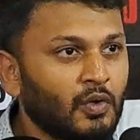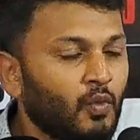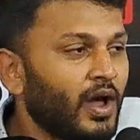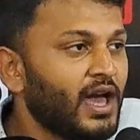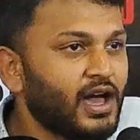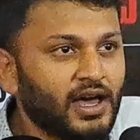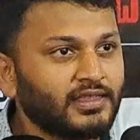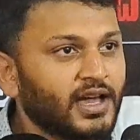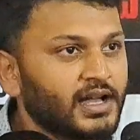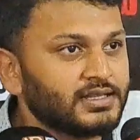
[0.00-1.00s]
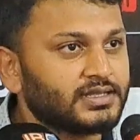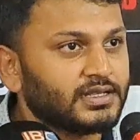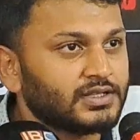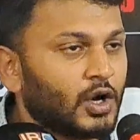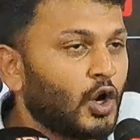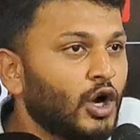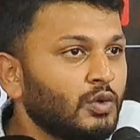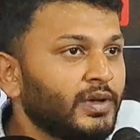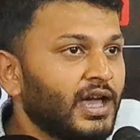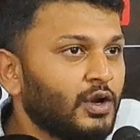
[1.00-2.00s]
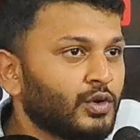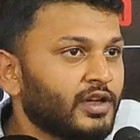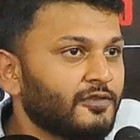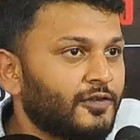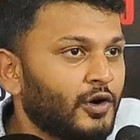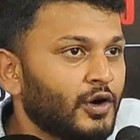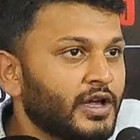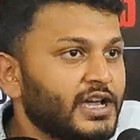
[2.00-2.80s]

Where are the answers? All we are looking for